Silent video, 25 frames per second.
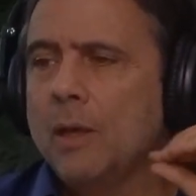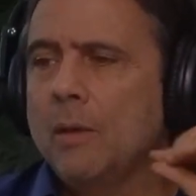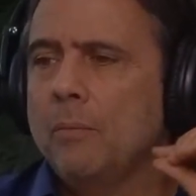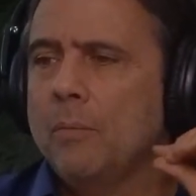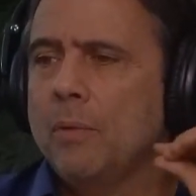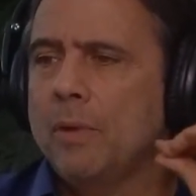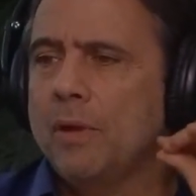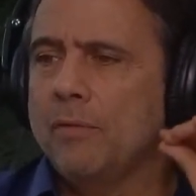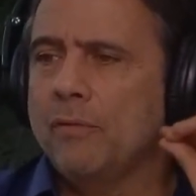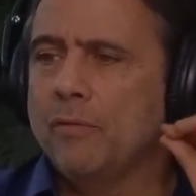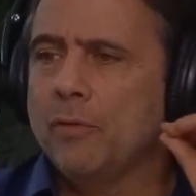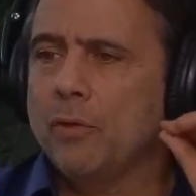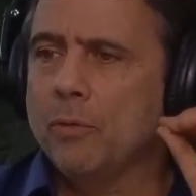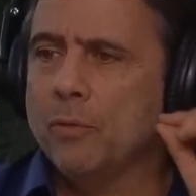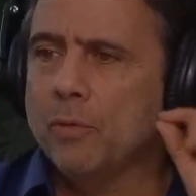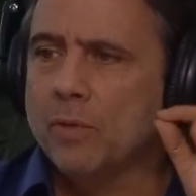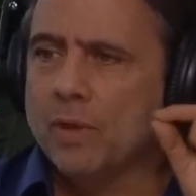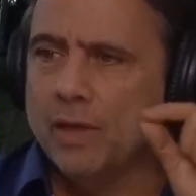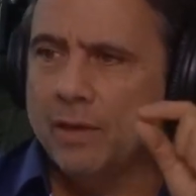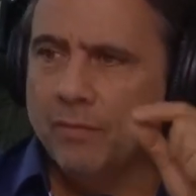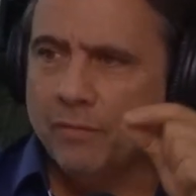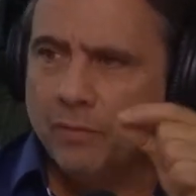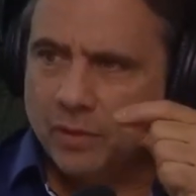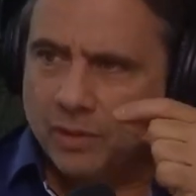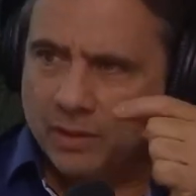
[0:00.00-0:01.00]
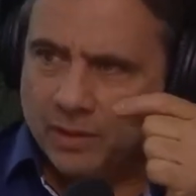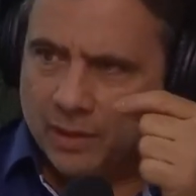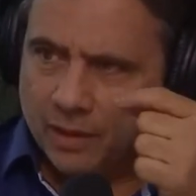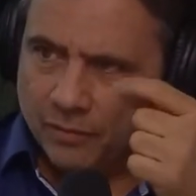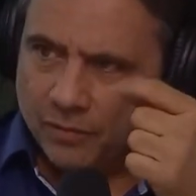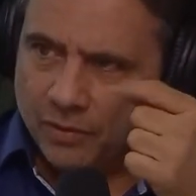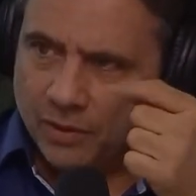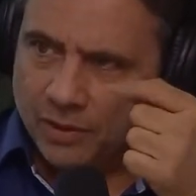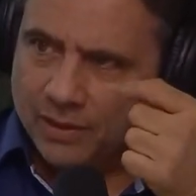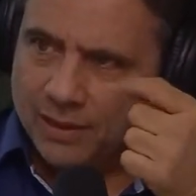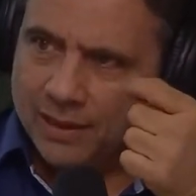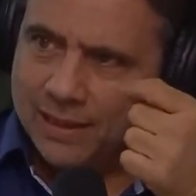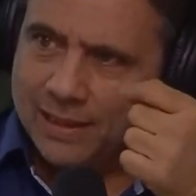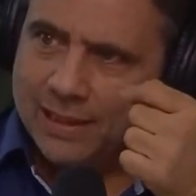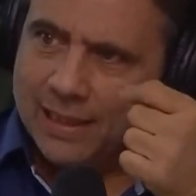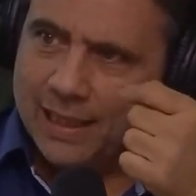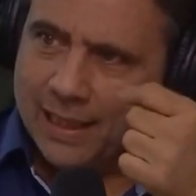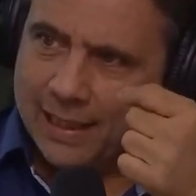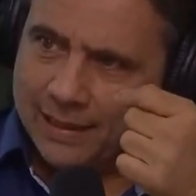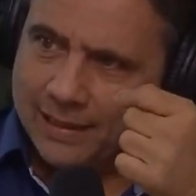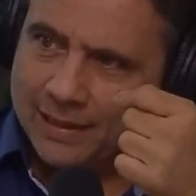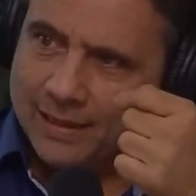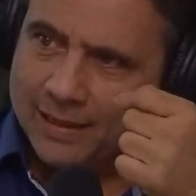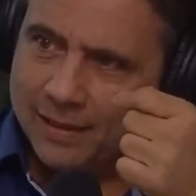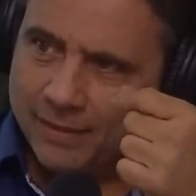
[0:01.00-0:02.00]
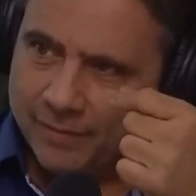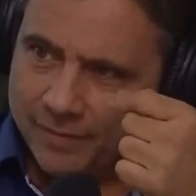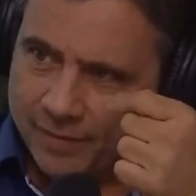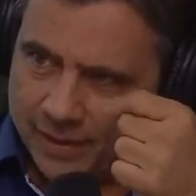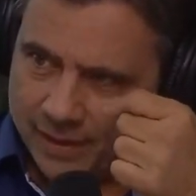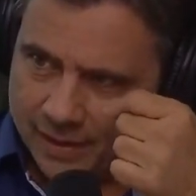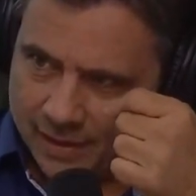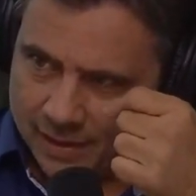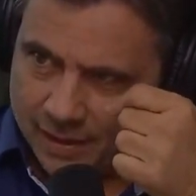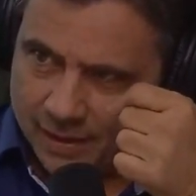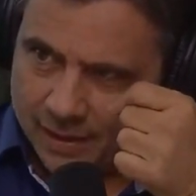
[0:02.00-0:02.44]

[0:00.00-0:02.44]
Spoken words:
But if you give yourself just a taste of it,